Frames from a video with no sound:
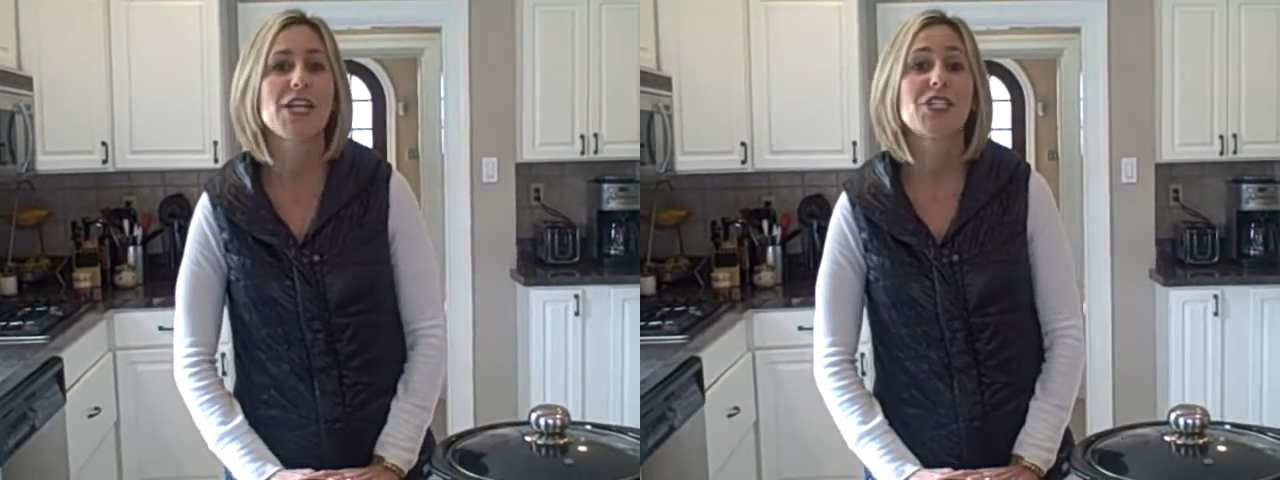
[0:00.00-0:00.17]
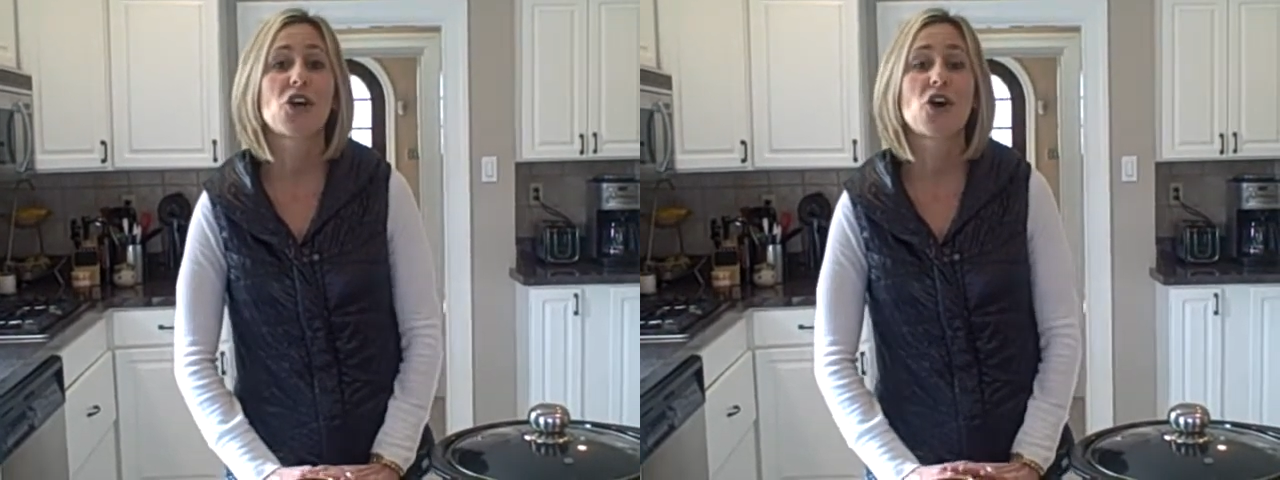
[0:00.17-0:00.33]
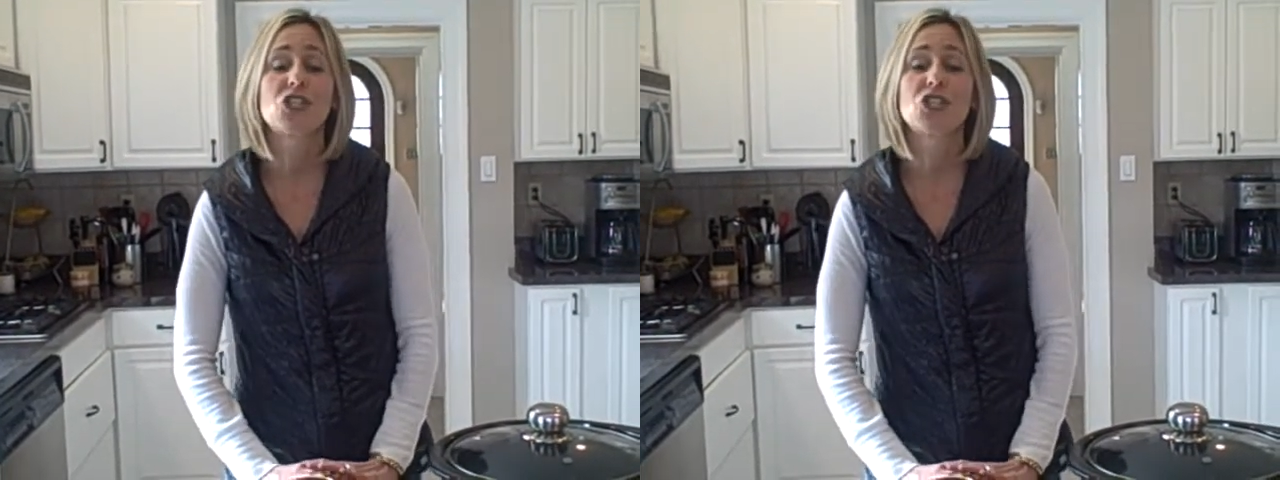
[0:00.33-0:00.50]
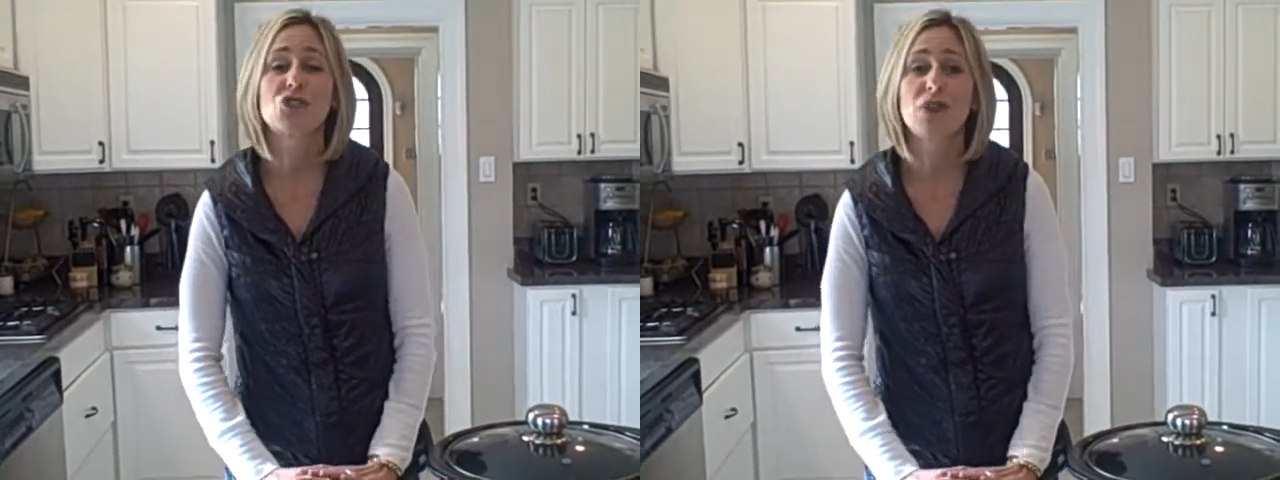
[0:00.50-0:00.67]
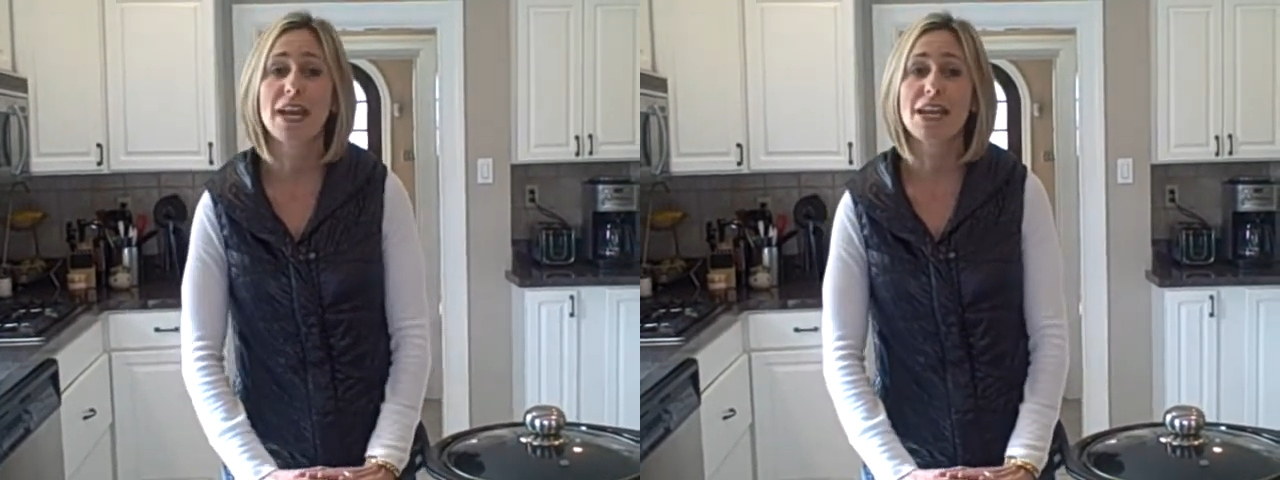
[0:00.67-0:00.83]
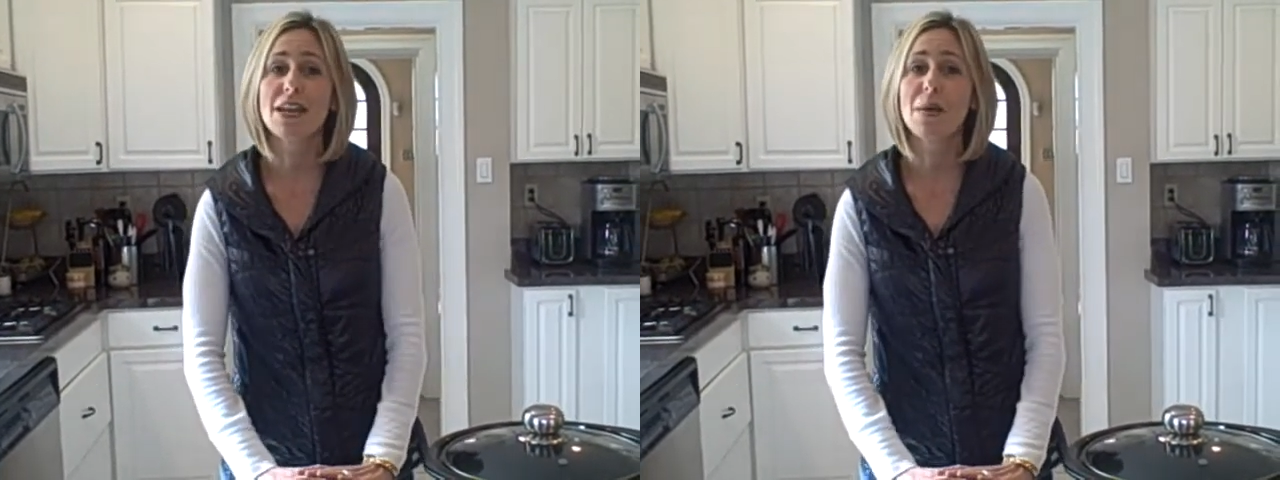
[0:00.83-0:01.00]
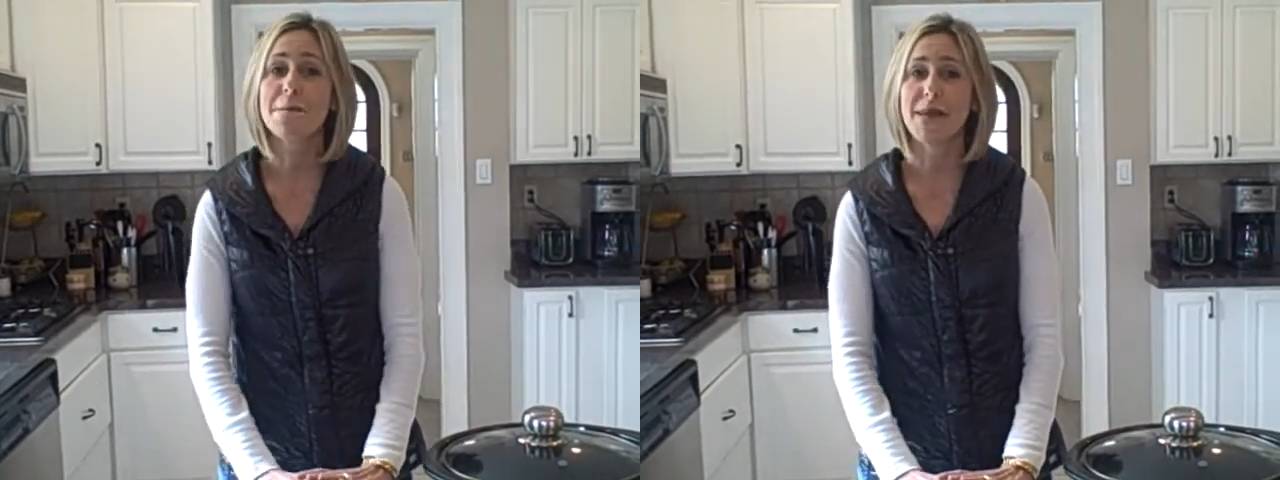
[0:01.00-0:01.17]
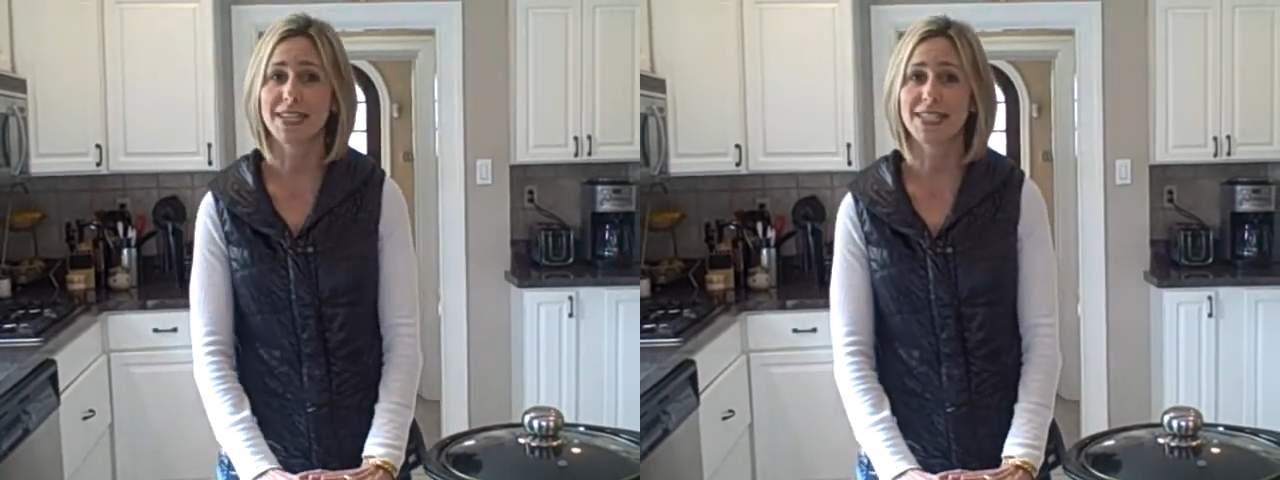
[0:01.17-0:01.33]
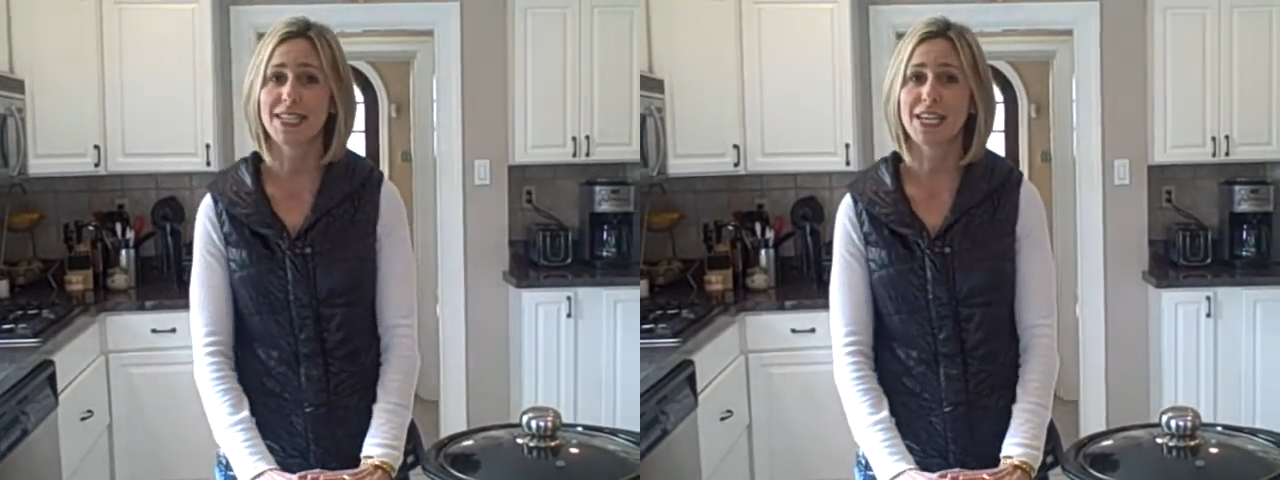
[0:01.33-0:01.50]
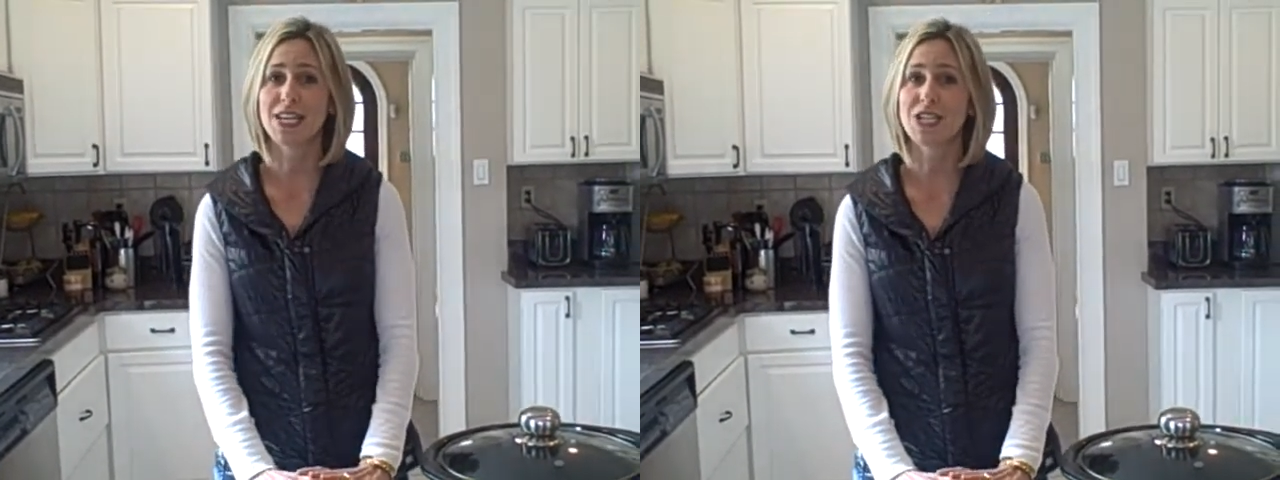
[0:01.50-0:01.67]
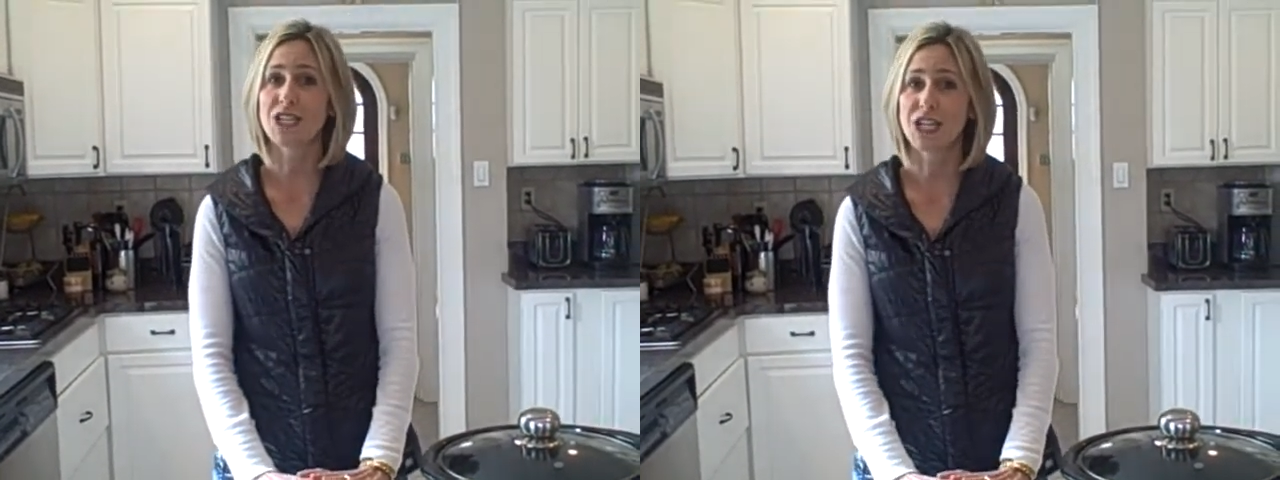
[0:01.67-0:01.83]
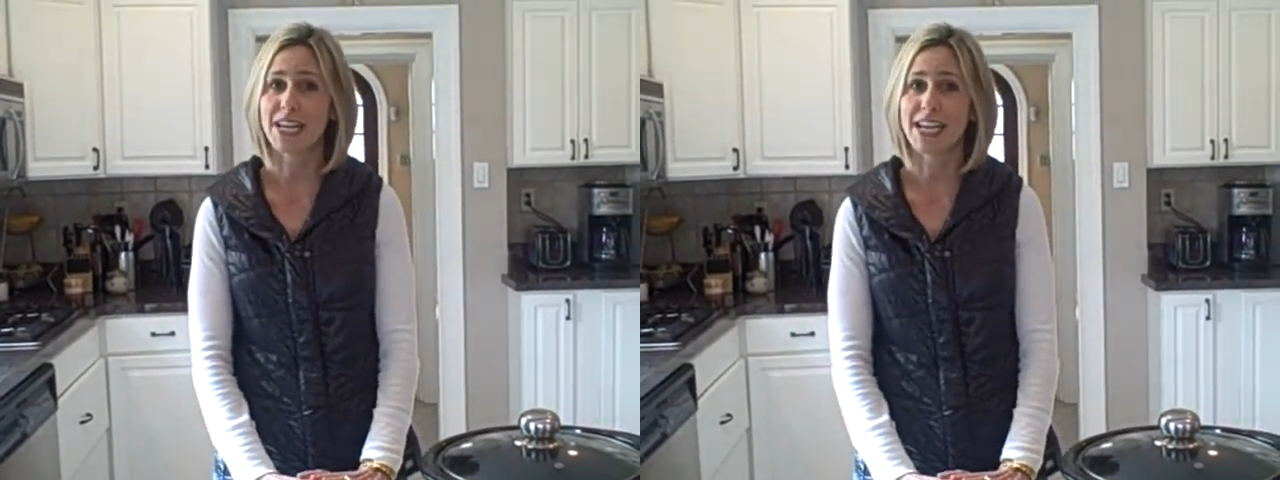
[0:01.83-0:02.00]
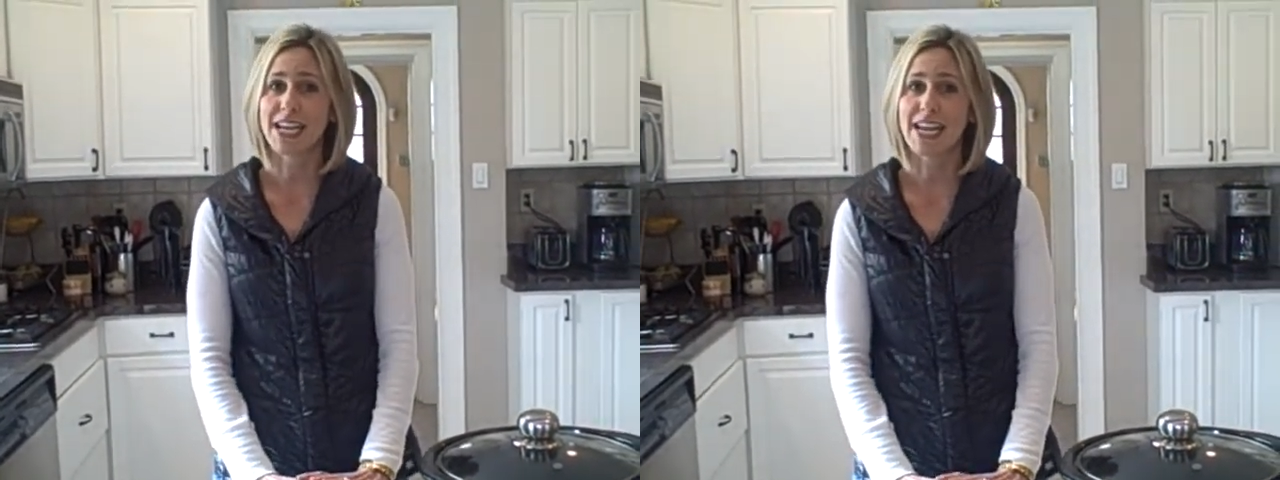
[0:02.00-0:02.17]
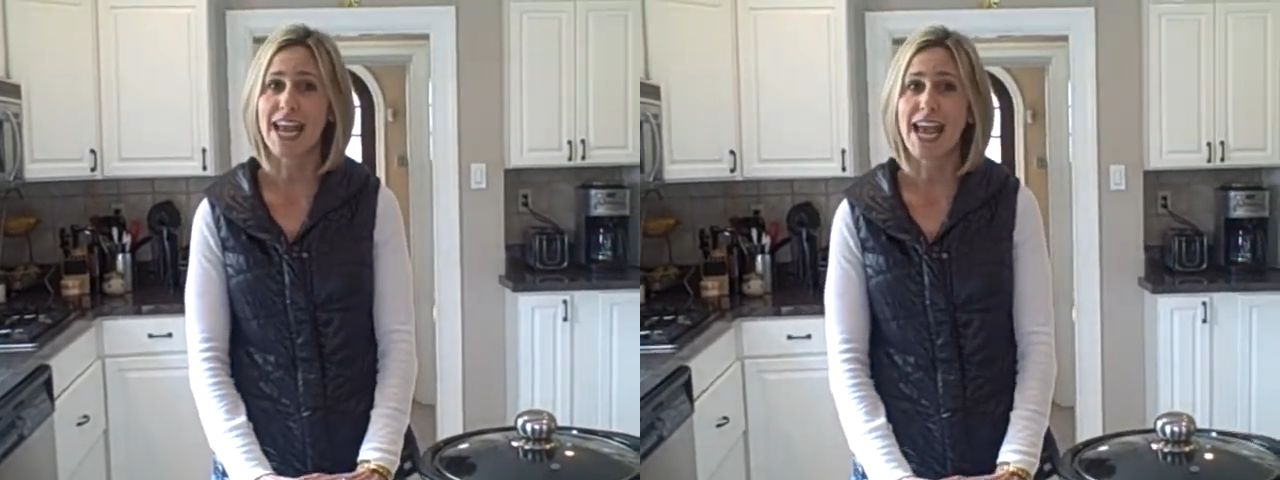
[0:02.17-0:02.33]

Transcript: It's called shredded Mexican chicken.